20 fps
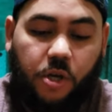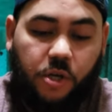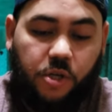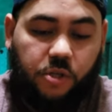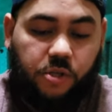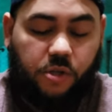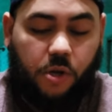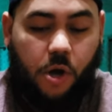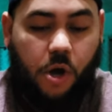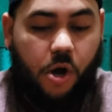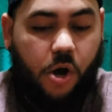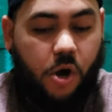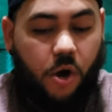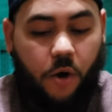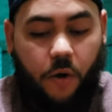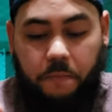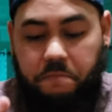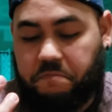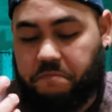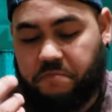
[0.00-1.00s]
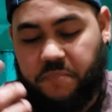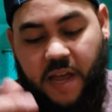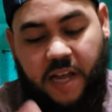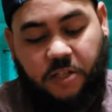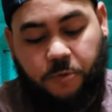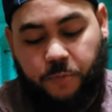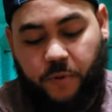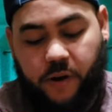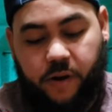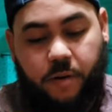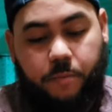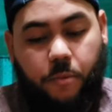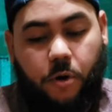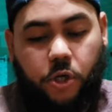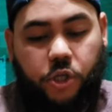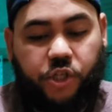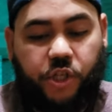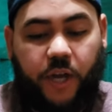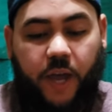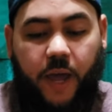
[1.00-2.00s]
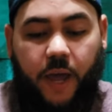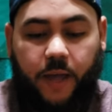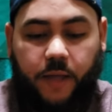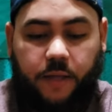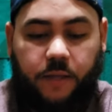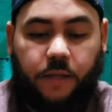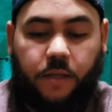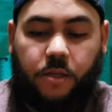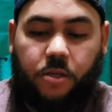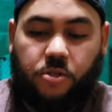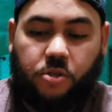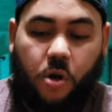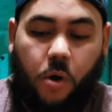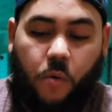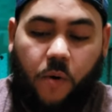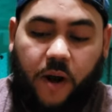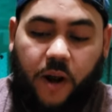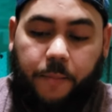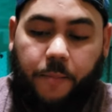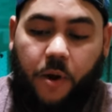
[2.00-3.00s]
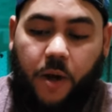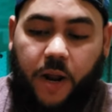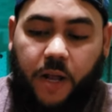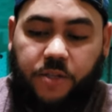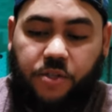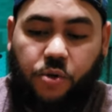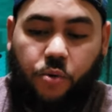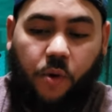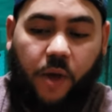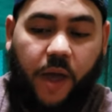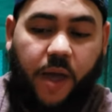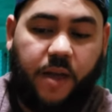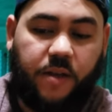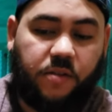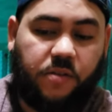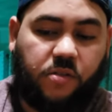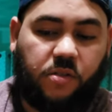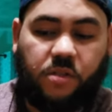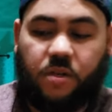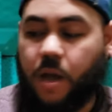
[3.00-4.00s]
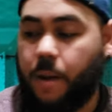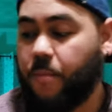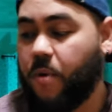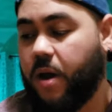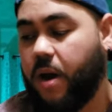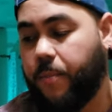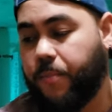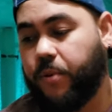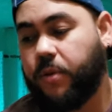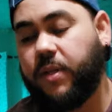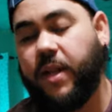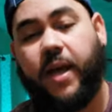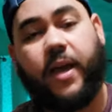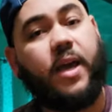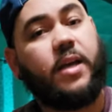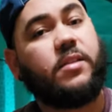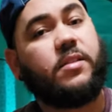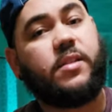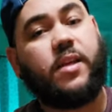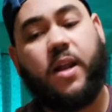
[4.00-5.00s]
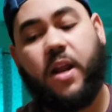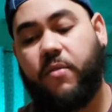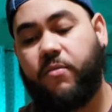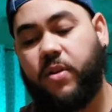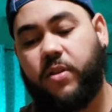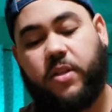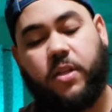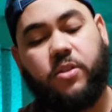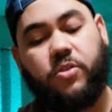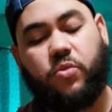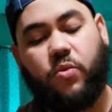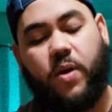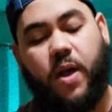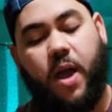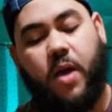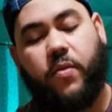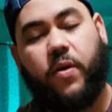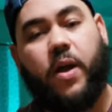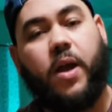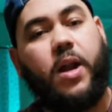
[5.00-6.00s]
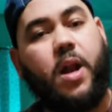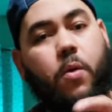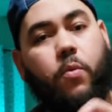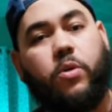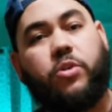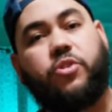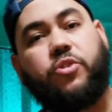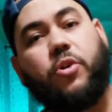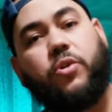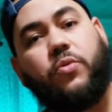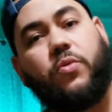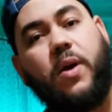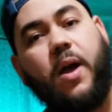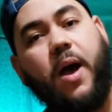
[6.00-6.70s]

so that's pretty much it so what i'm gonna do is i'm gonna put like i said everything together and i will show you